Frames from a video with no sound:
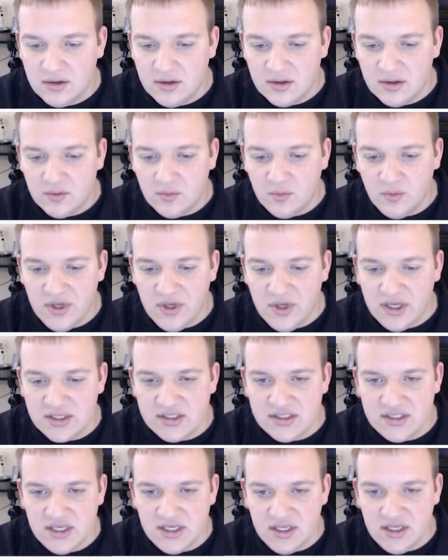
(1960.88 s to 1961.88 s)
We can
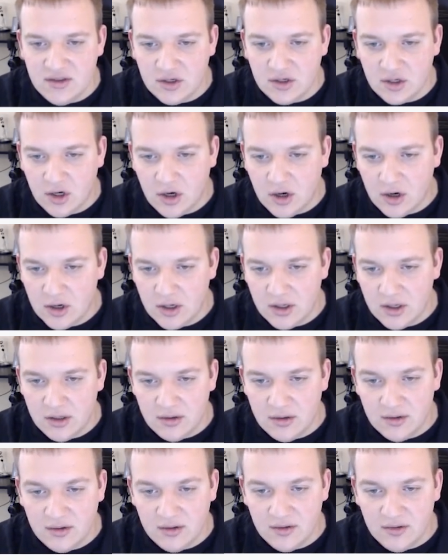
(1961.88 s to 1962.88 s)
see the card
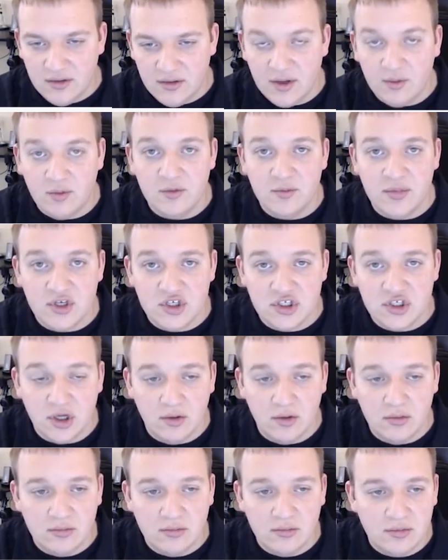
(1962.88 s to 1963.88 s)
that would be shown.